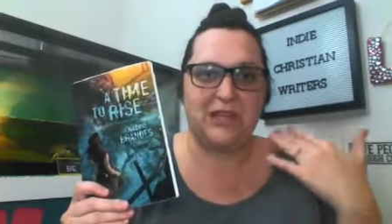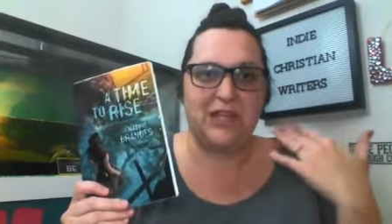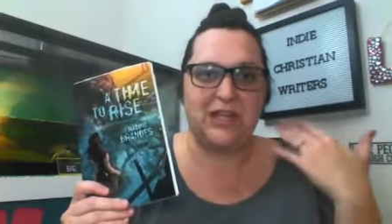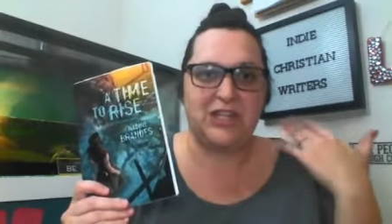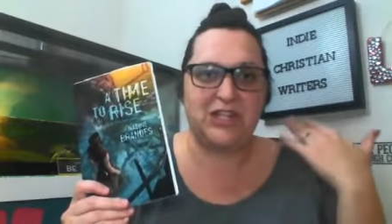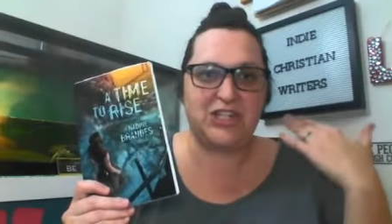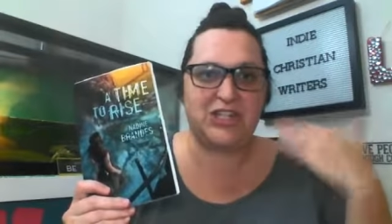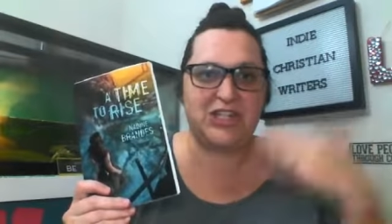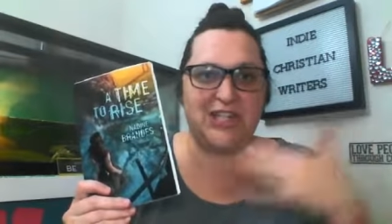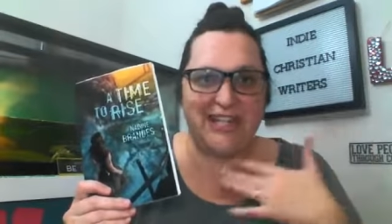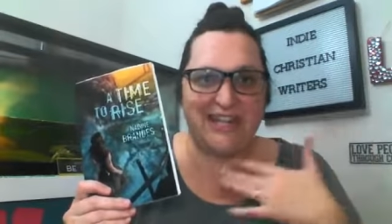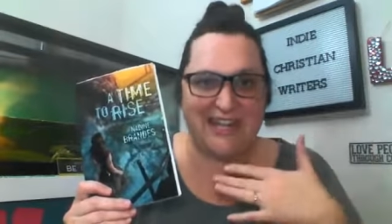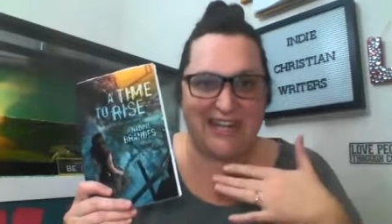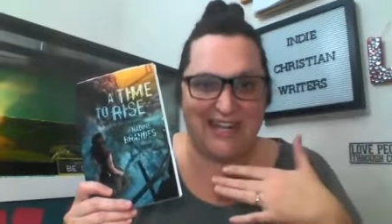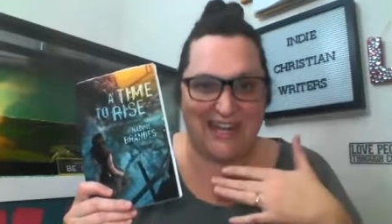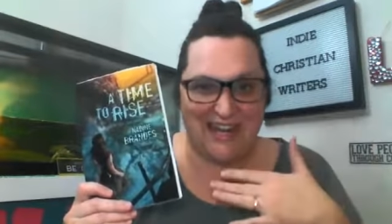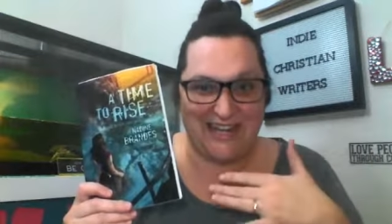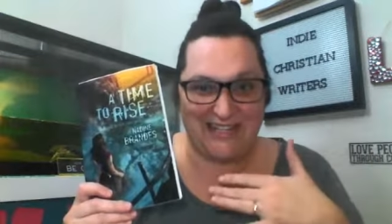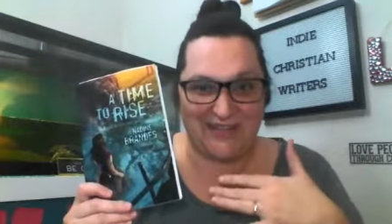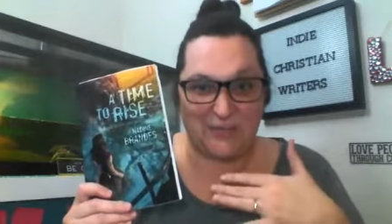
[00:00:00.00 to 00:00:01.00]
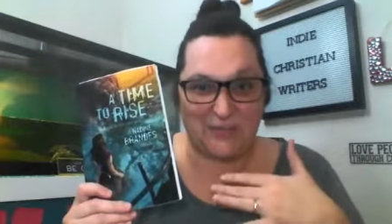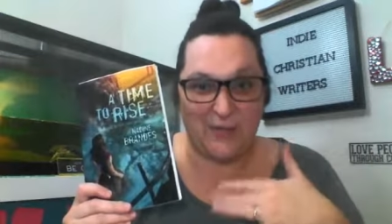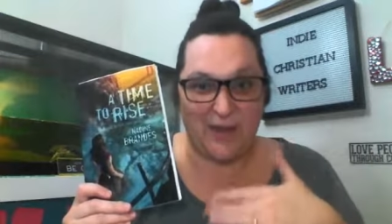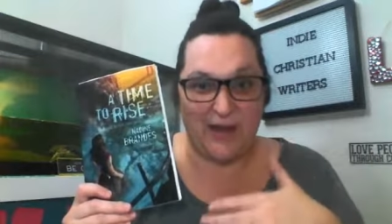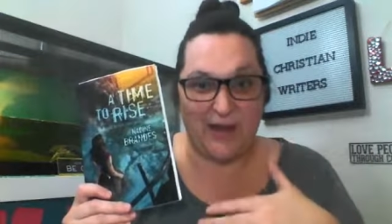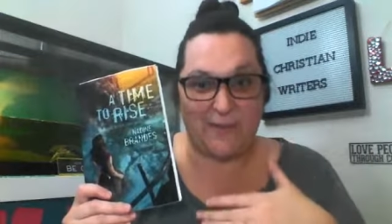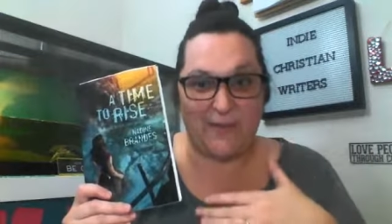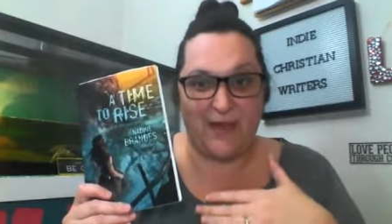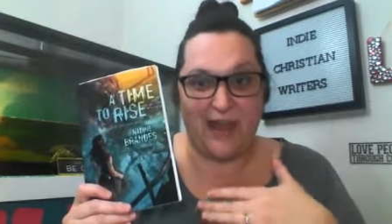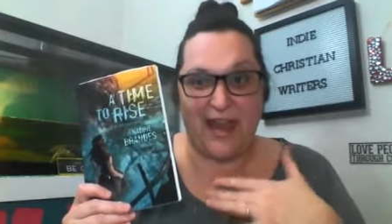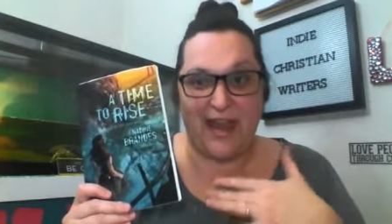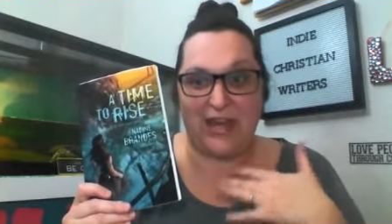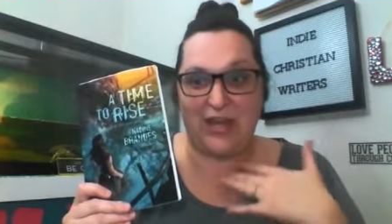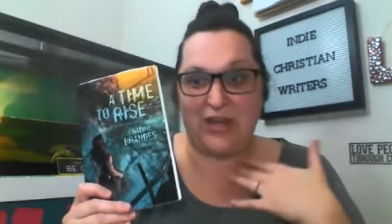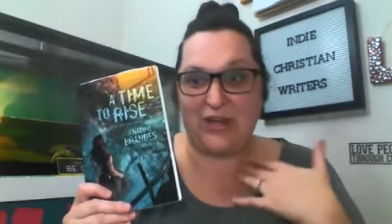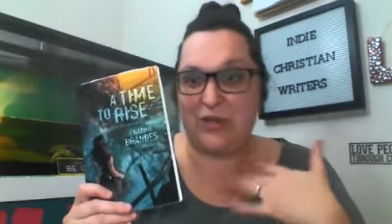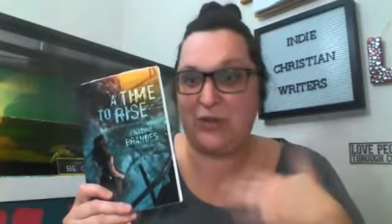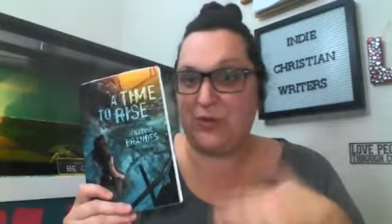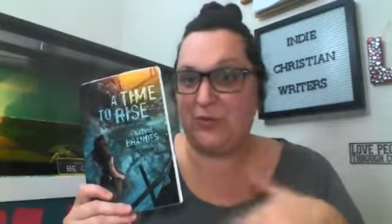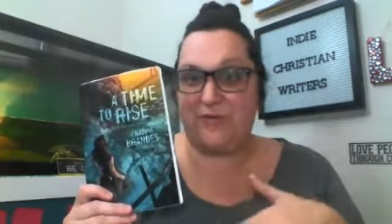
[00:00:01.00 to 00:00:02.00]
she is one of my
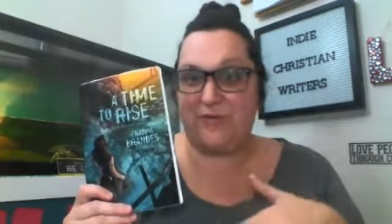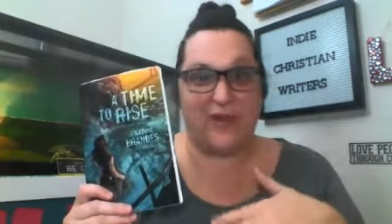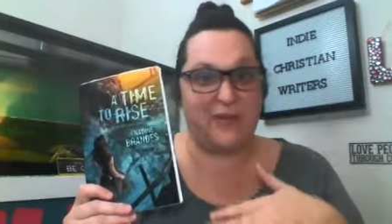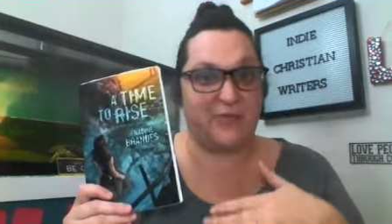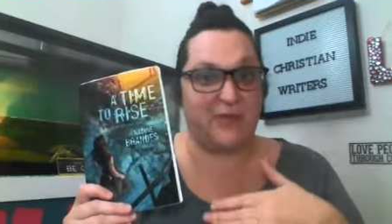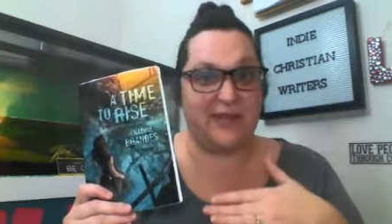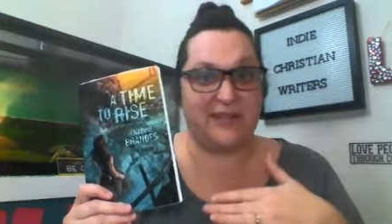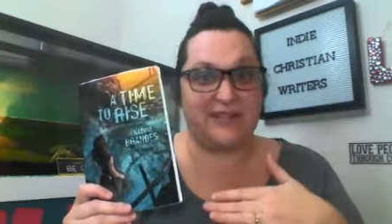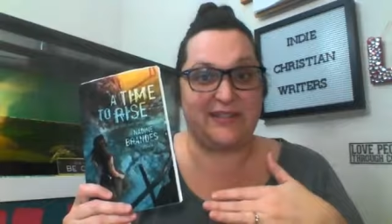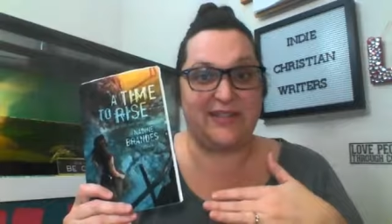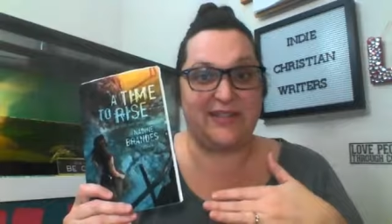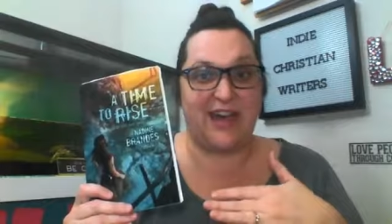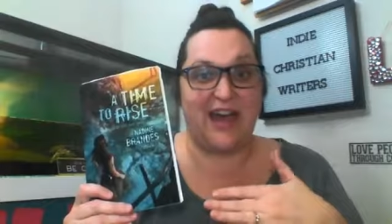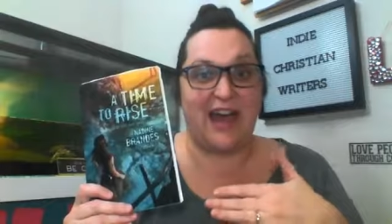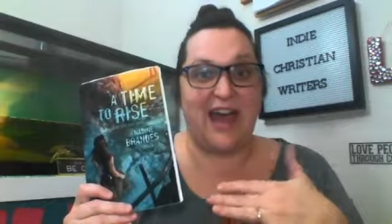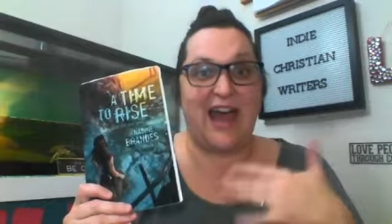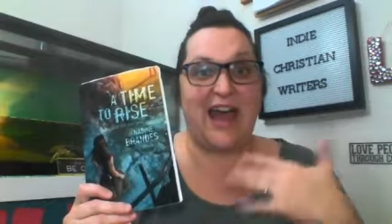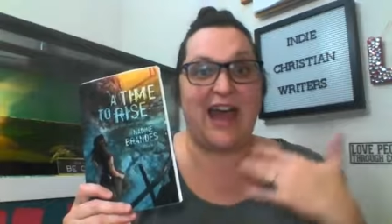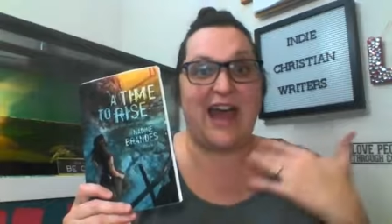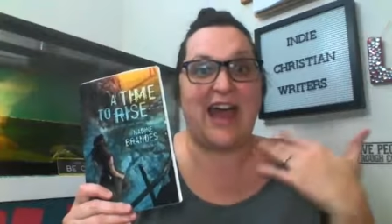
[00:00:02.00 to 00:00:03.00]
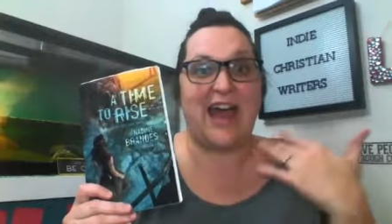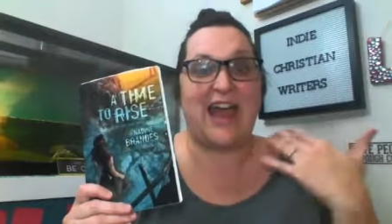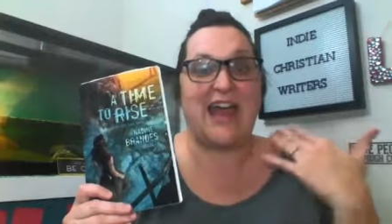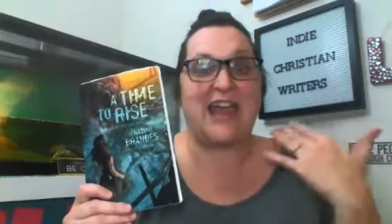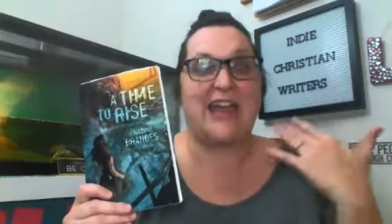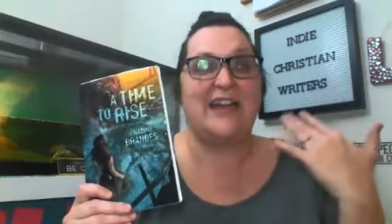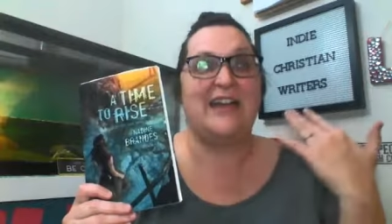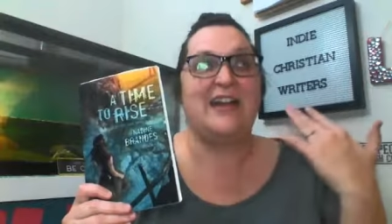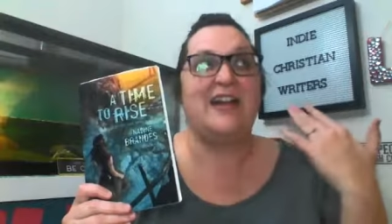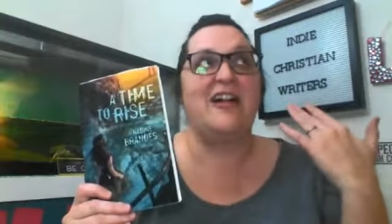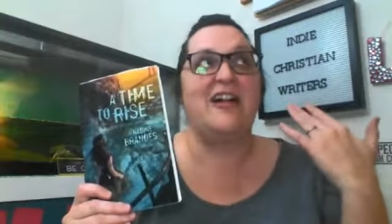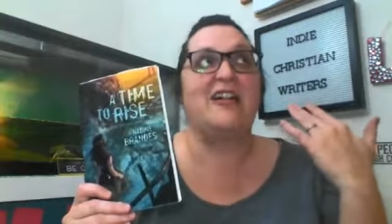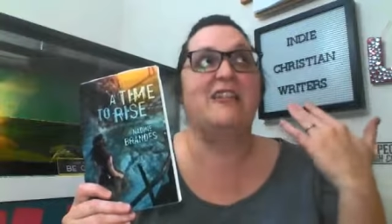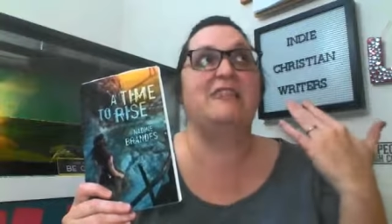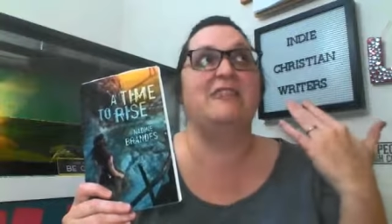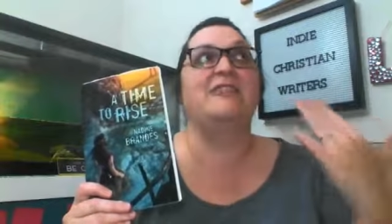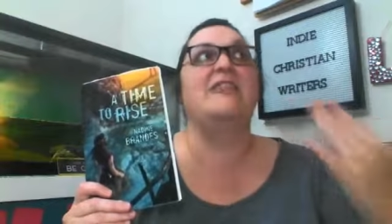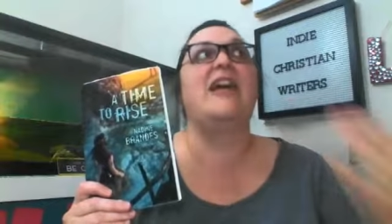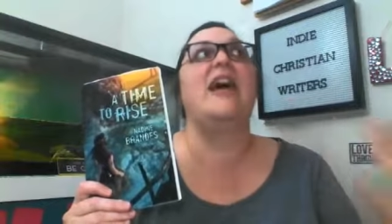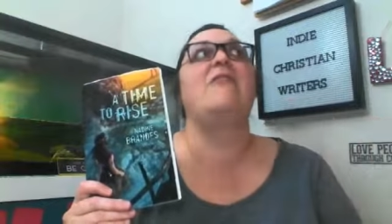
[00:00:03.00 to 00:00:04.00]
new favorites. I
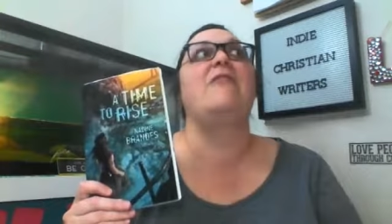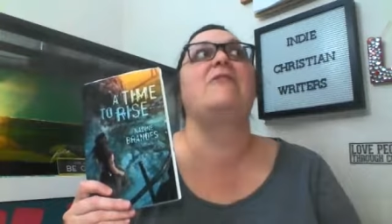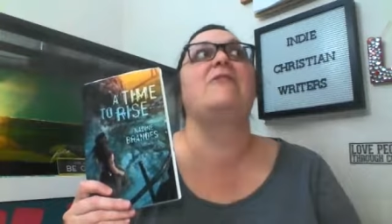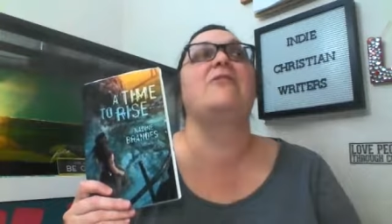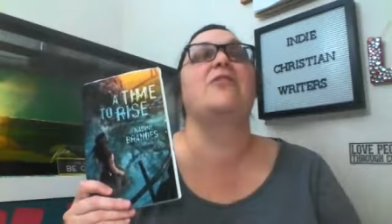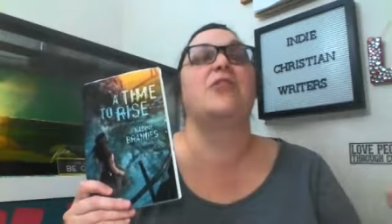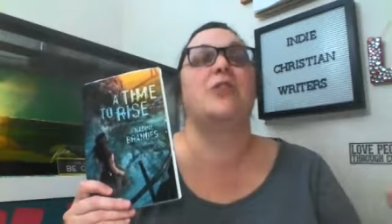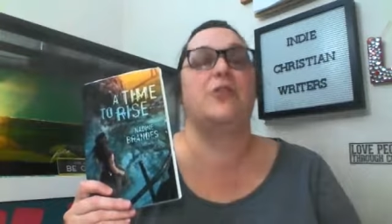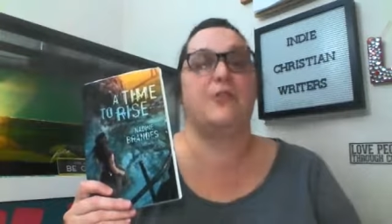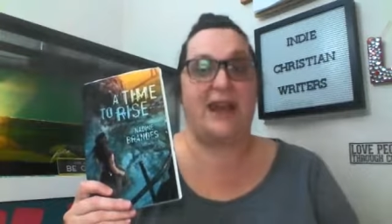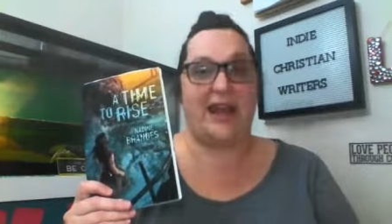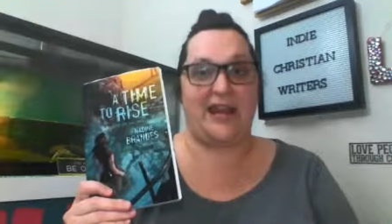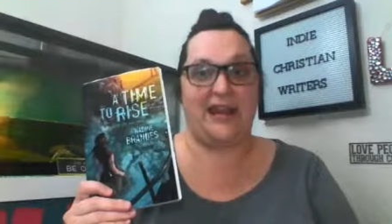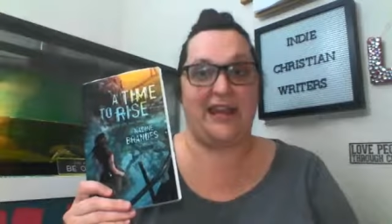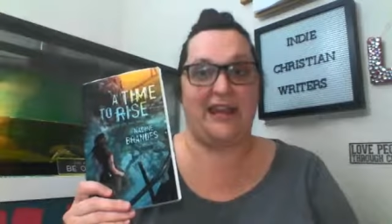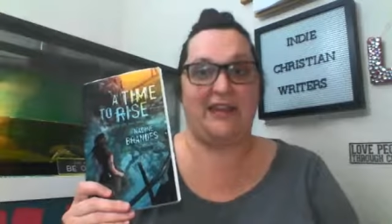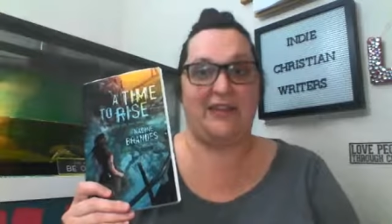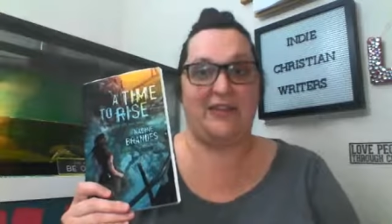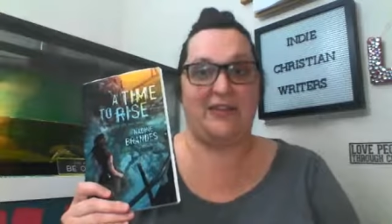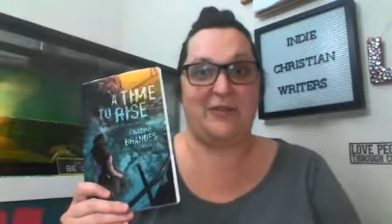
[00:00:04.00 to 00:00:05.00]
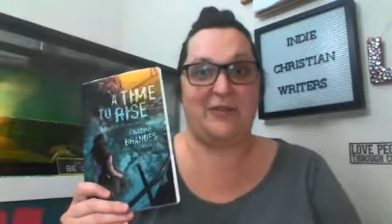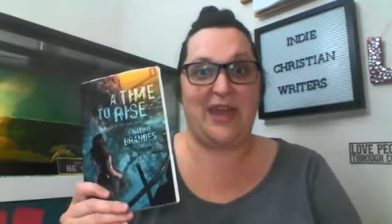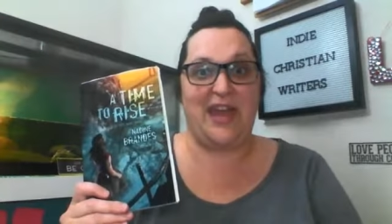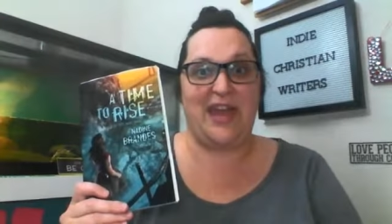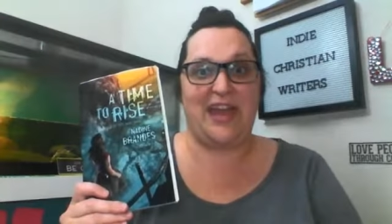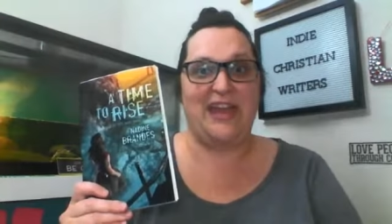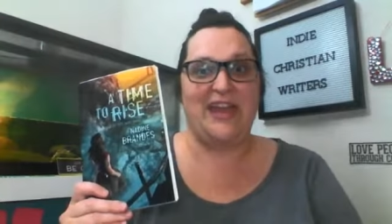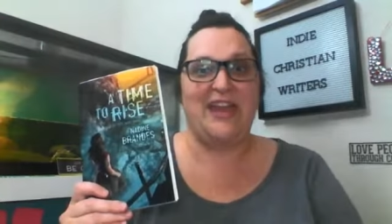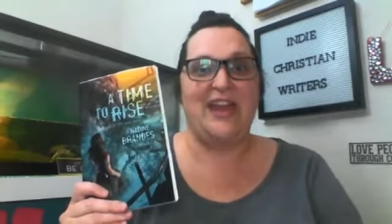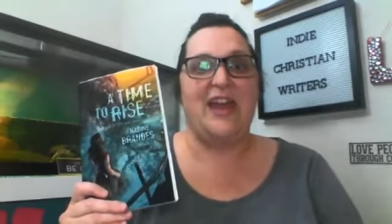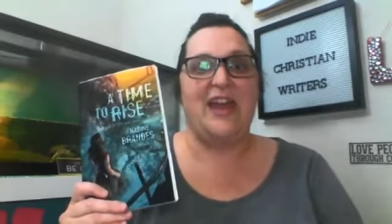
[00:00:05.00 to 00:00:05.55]
love her writing. Okay.